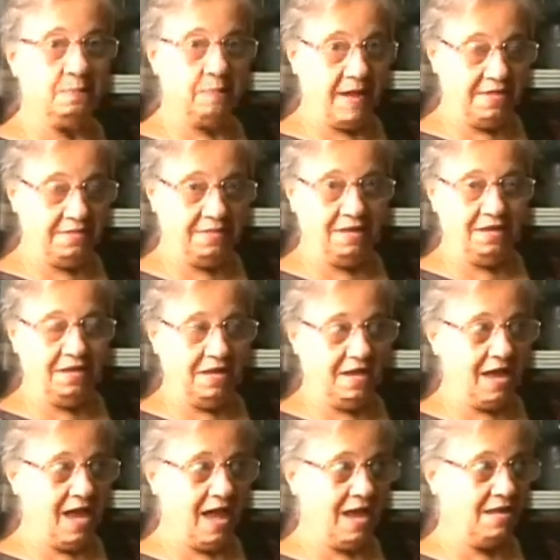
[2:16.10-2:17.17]
python he
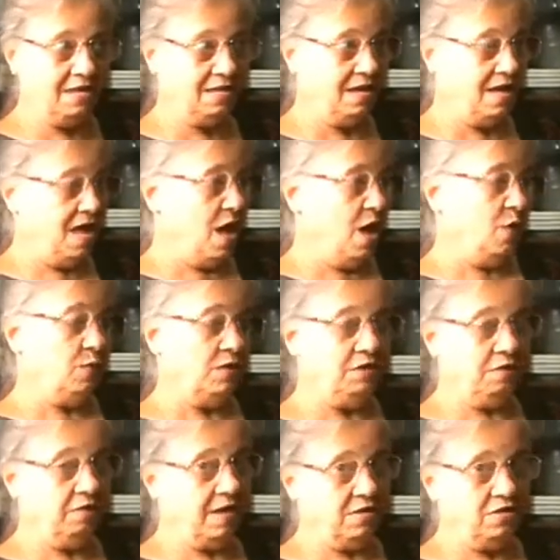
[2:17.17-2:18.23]
had,
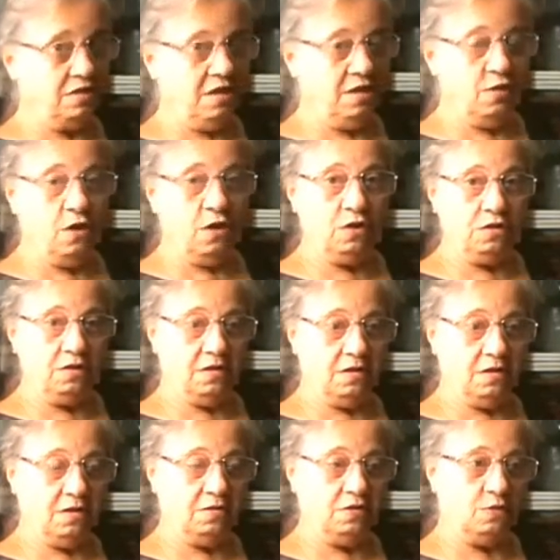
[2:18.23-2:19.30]
which eventually got
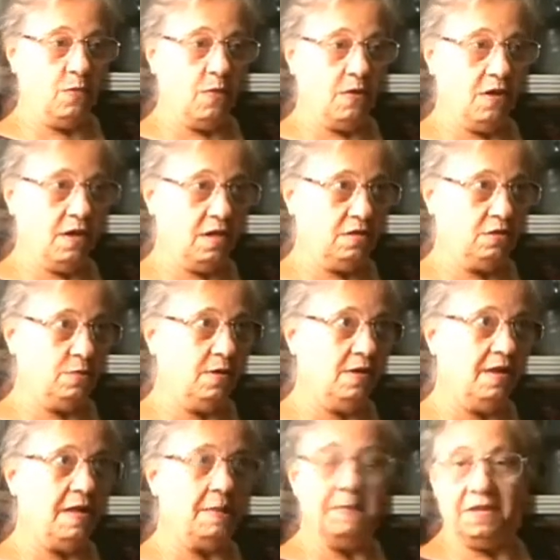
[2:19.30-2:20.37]

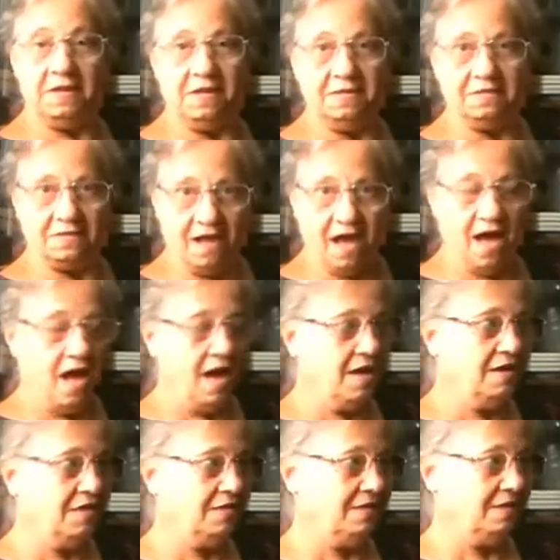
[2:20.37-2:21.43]
twirled up in his
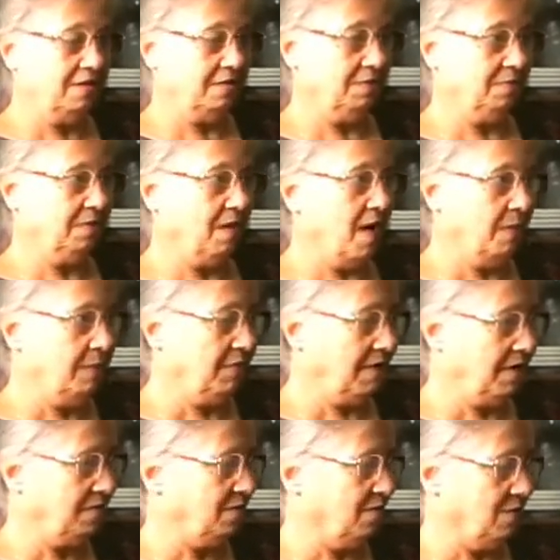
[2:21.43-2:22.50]
car, in the
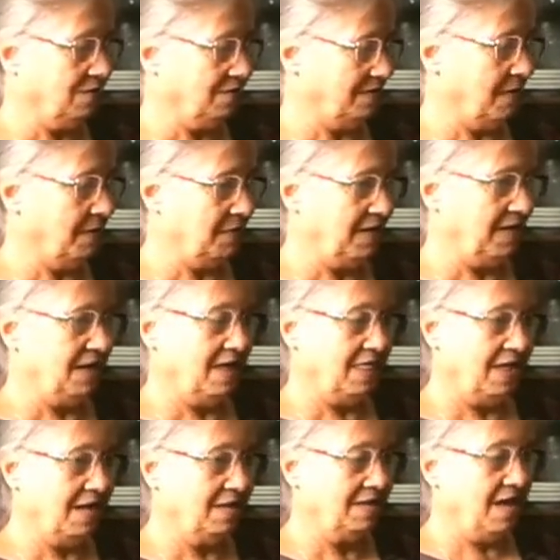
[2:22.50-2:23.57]
carburetor or something like
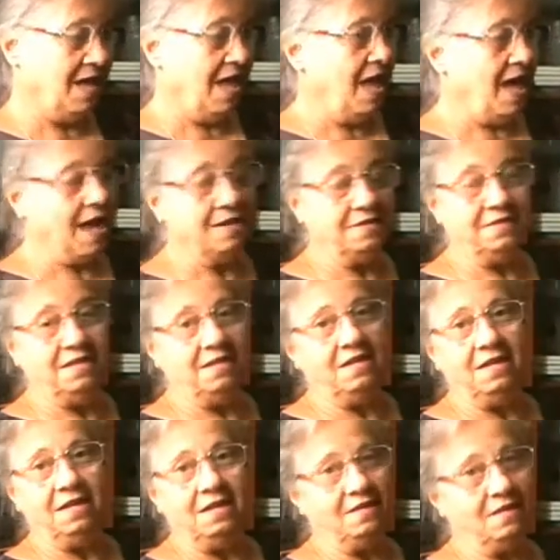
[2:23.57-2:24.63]
that, and
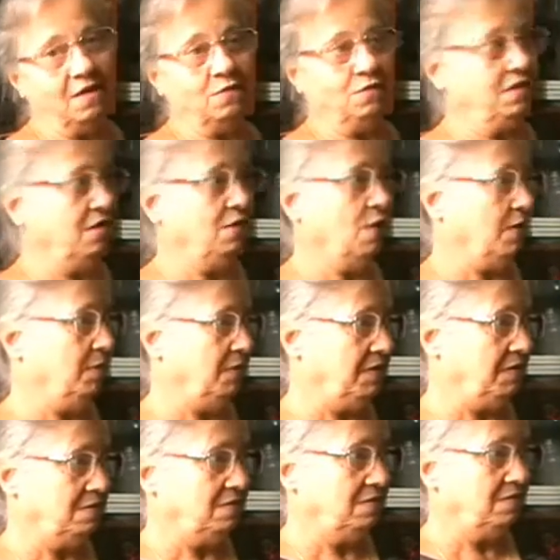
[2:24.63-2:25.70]
taking it out he got
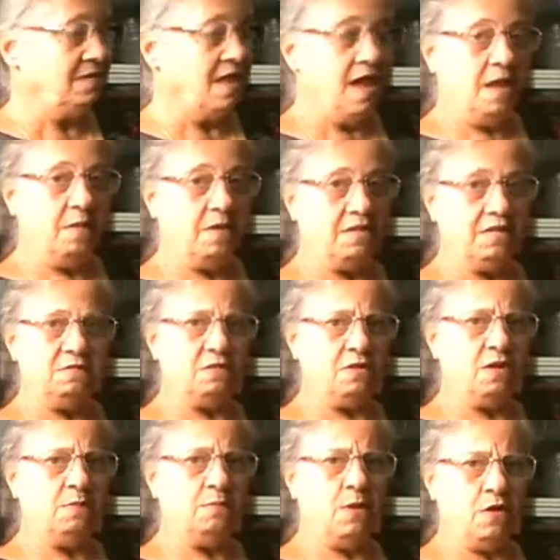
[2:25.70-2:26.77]
bitten. But he was
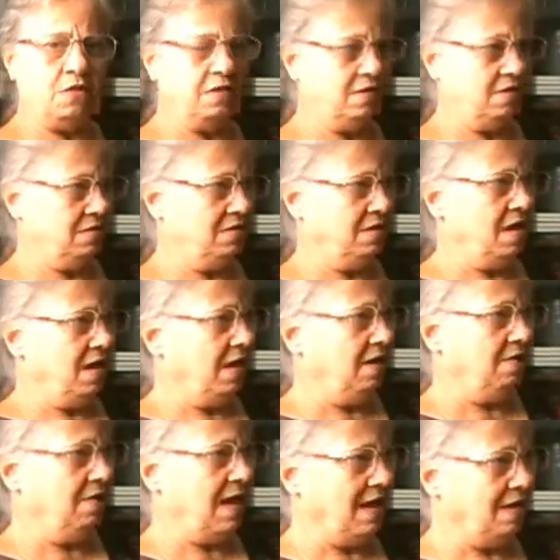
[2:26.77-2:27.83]
not bothered.
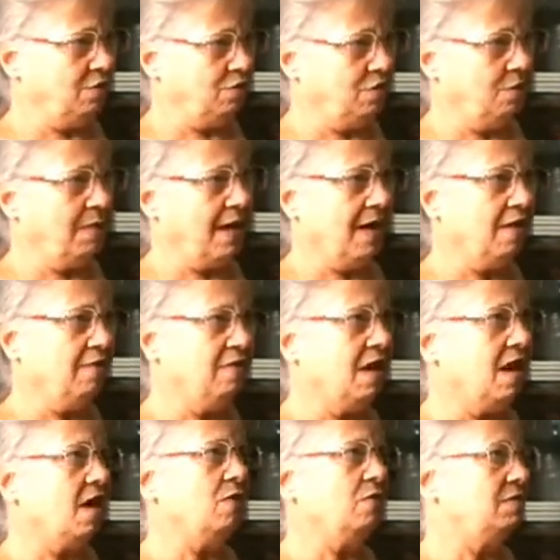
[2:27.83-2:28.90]
He ran to the back of the
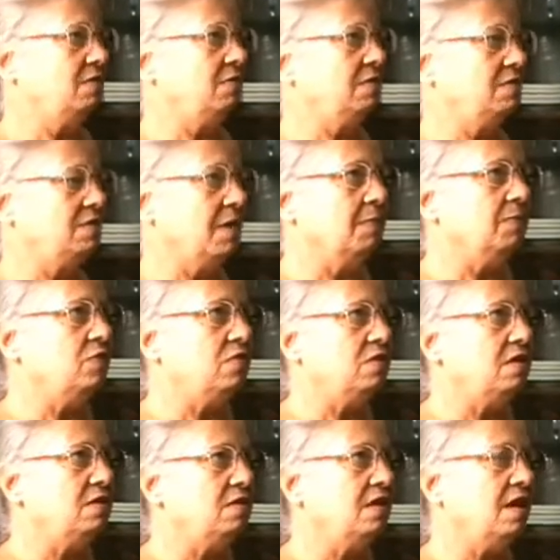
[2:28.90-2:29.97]
house. There was some
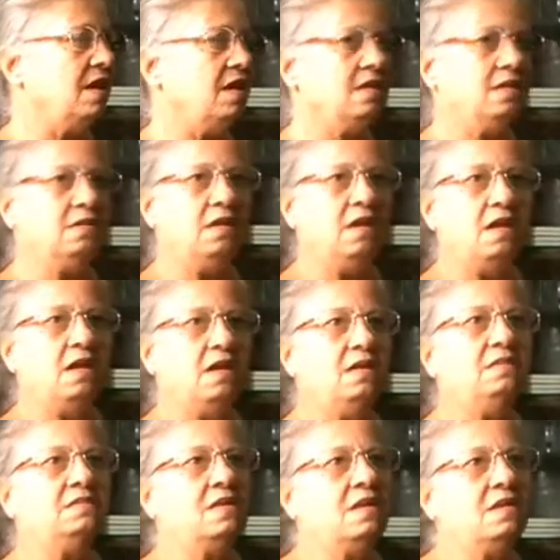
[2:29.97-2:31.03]
tree there.
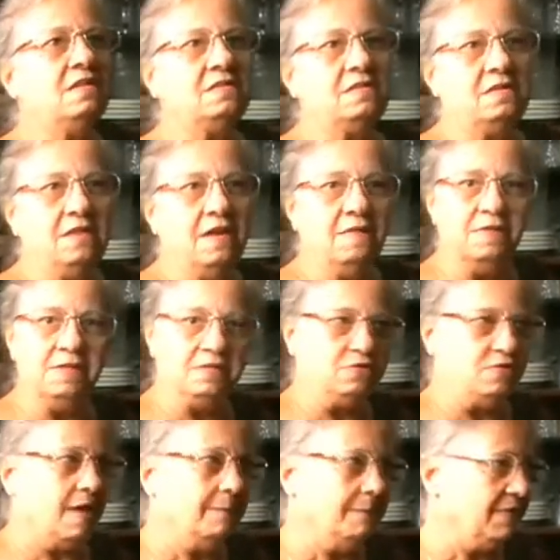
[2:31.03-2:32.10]
He said it's the devil's
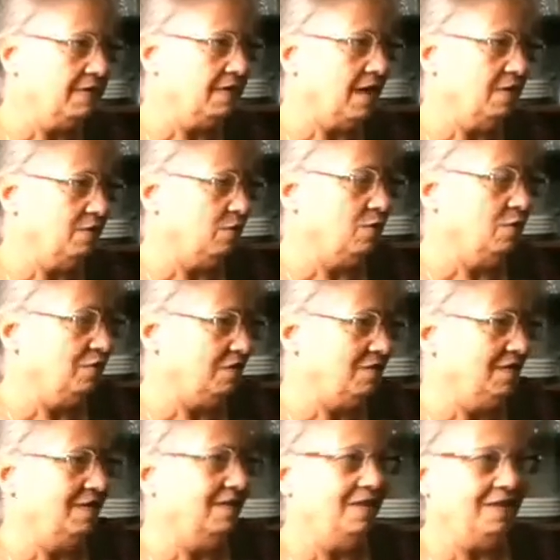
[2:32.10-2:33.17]
trumpet. I
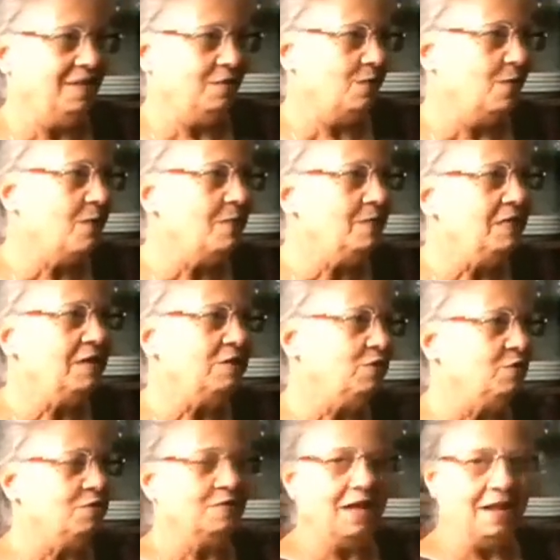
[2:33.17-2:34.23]
don't really know.
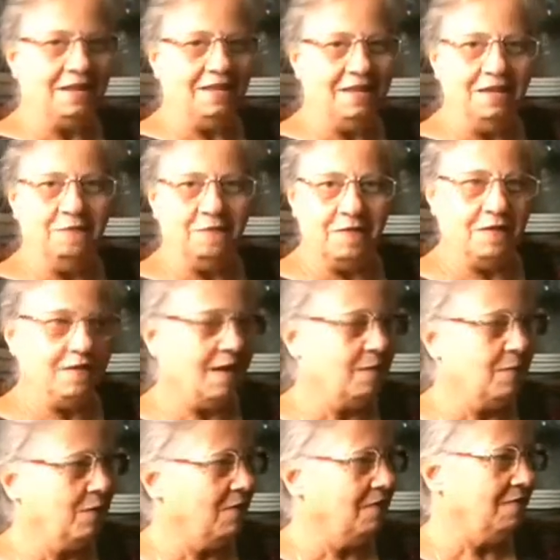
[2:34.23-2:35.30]
Took that leaf and
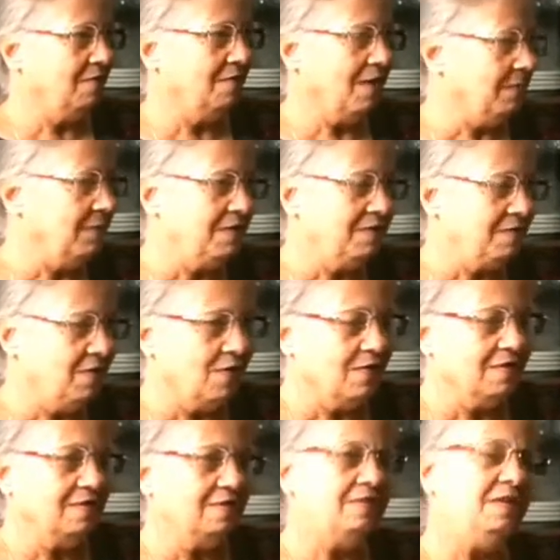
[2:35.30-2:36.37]
rubbed it
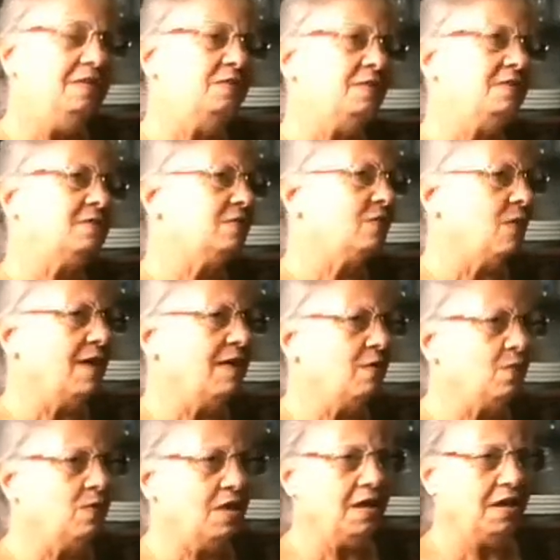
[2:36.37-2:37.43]
on, and he was quite
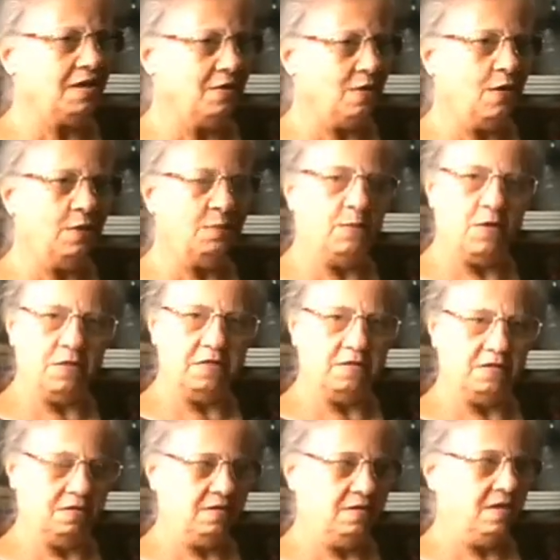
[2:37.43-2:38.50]
okay, not
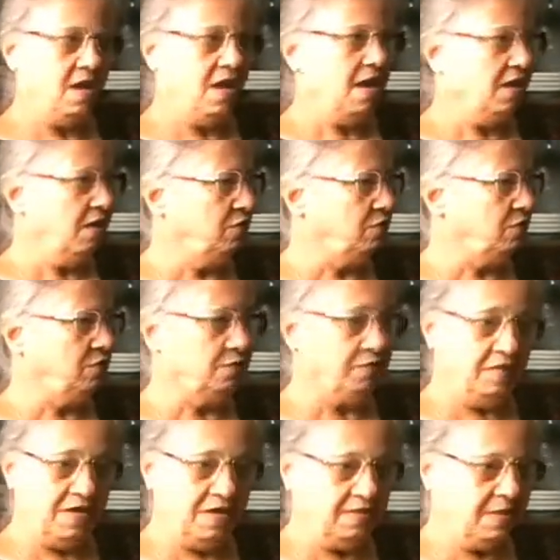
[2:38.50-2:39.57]
bothered. He used to
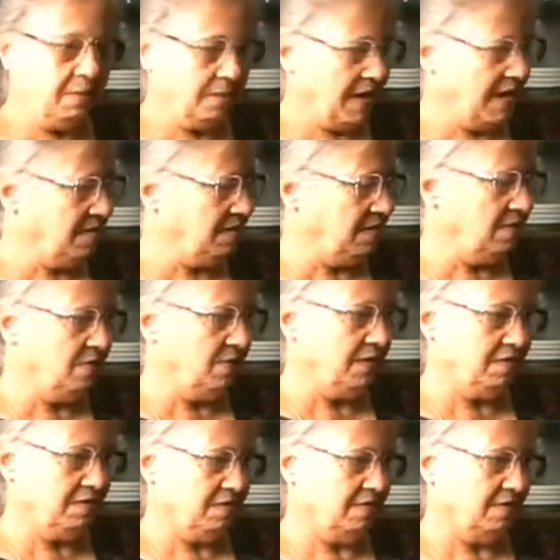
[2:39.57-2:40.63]
feed the python
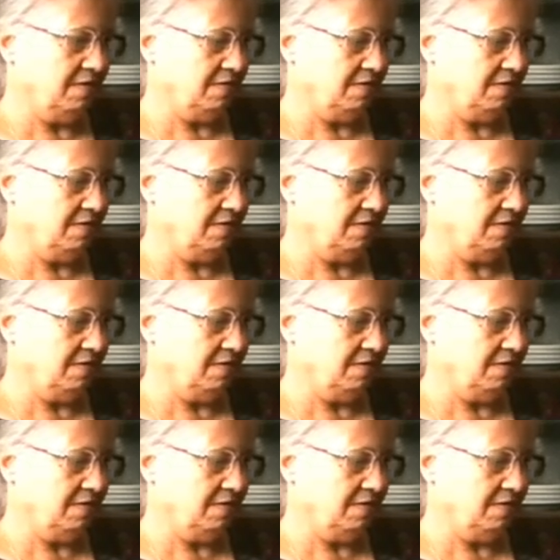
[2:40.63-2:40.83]
with